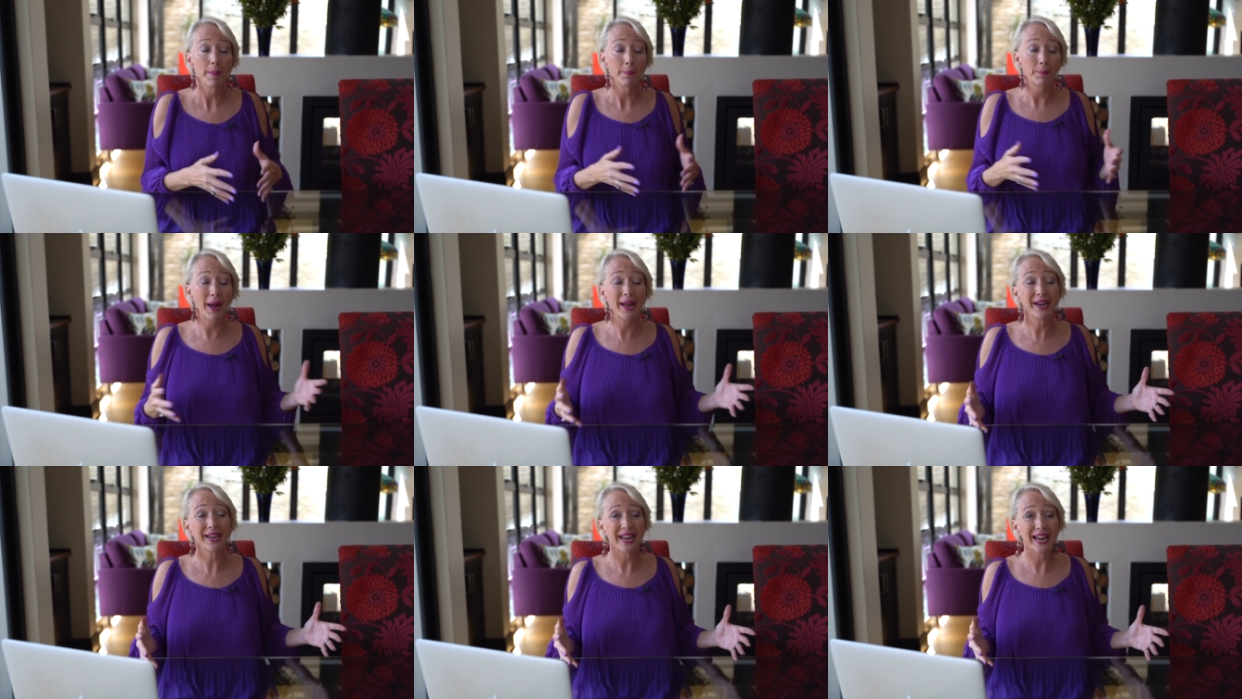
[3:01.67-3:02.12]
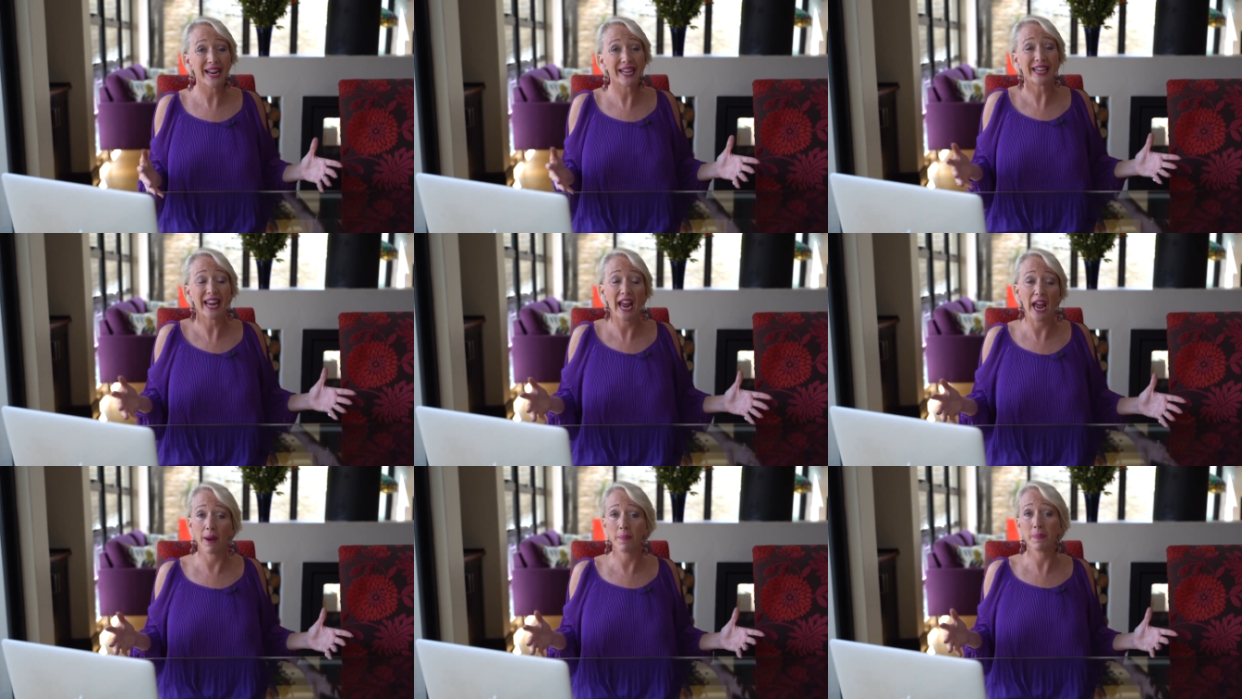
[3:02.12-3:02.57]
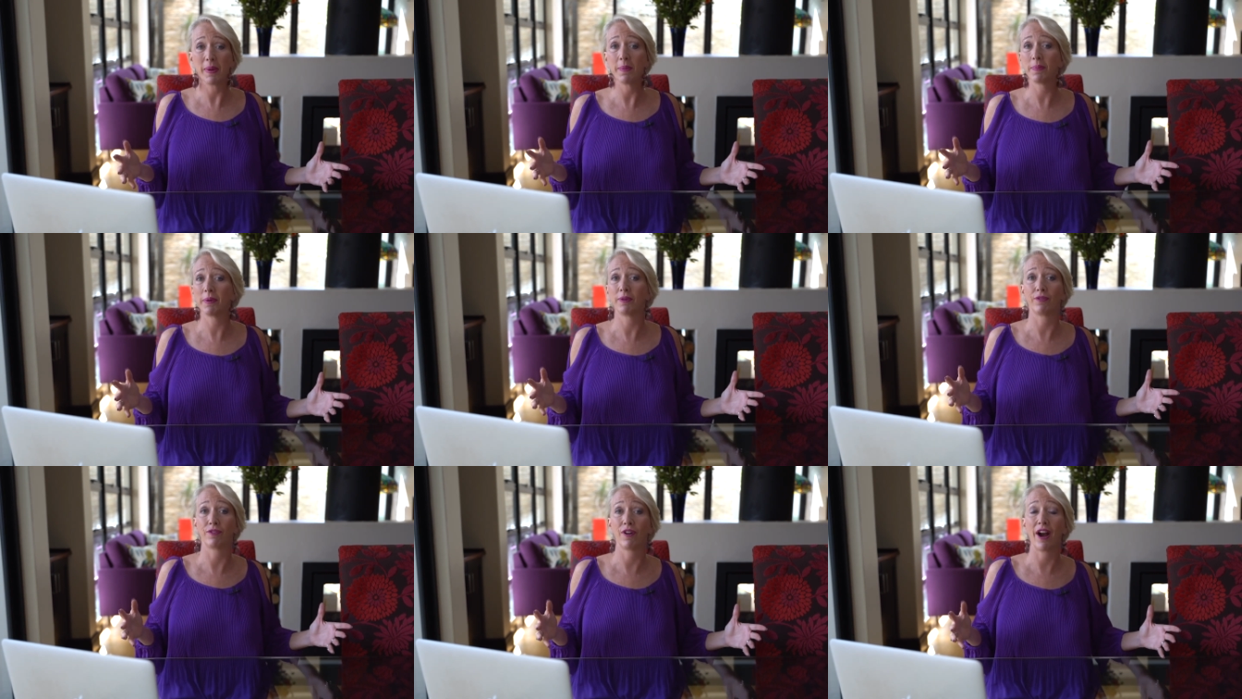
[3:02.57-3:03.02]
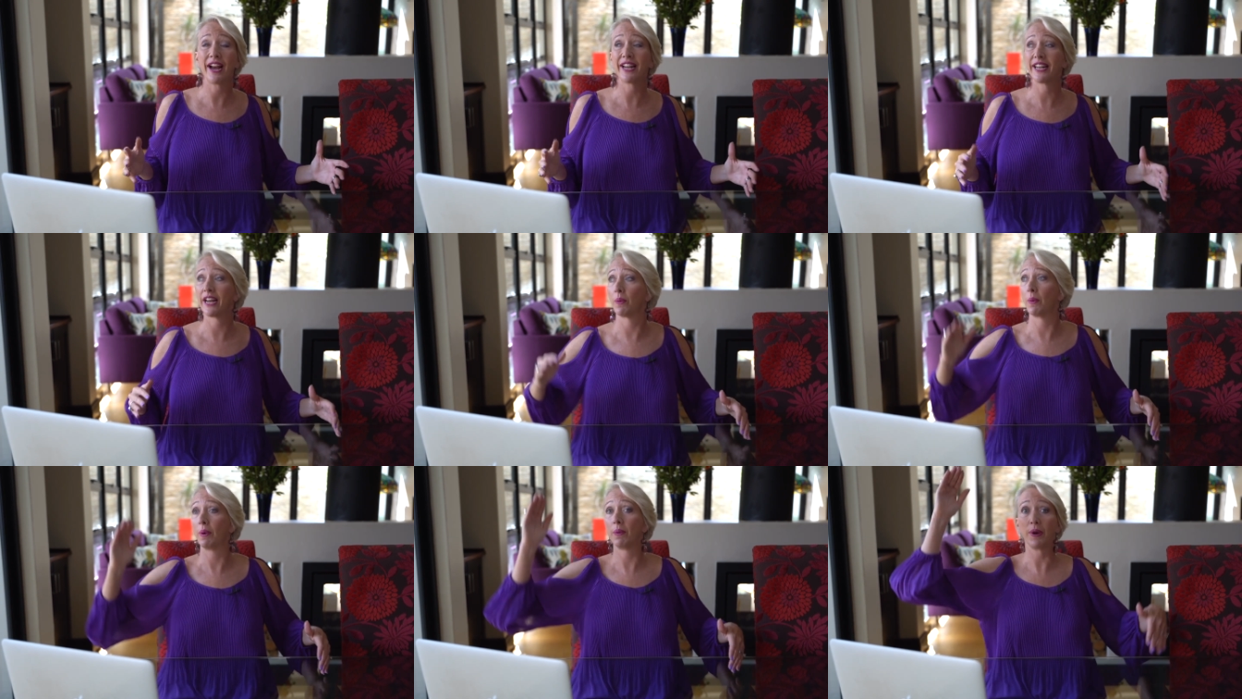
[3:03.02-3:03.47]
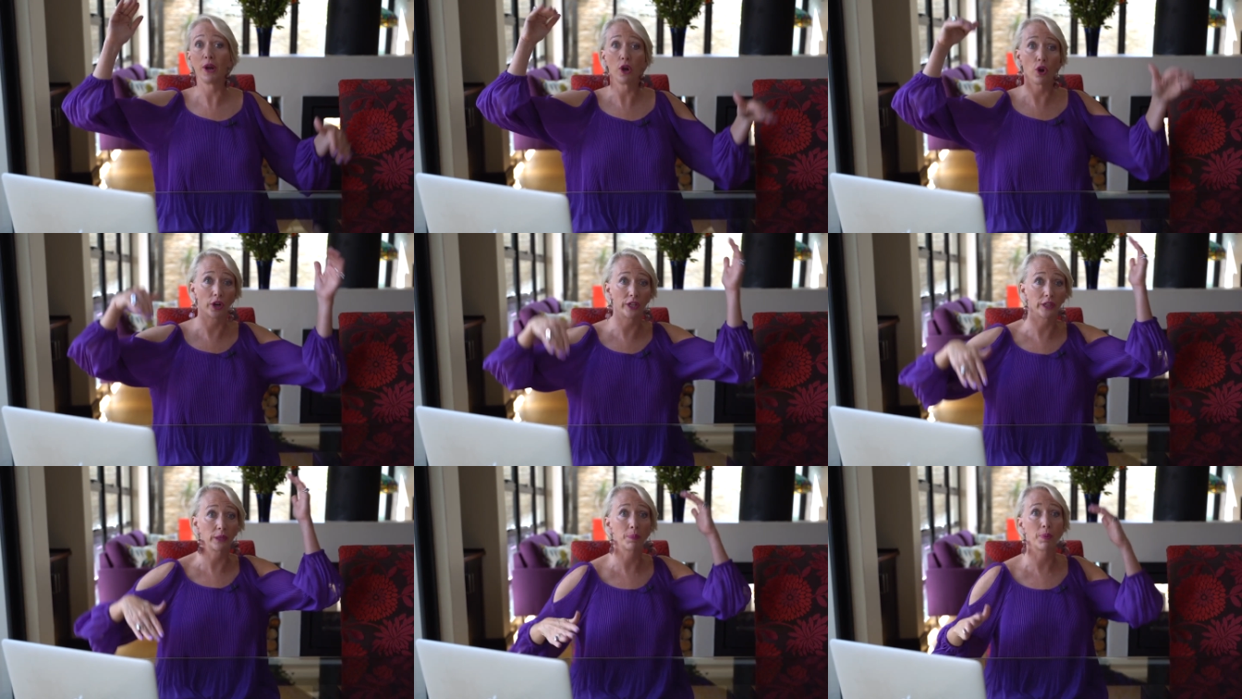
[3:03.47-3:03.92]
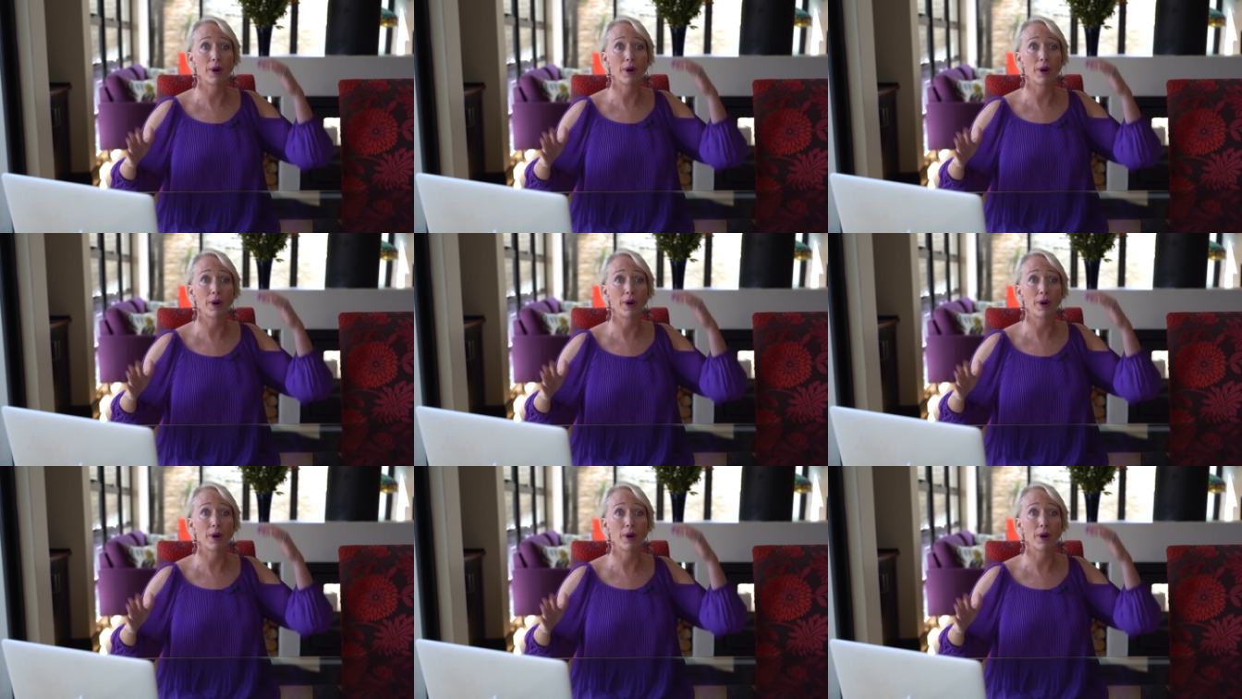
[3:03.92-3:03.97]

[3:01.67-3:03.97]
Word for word: But it can be a bit frightening when we look at the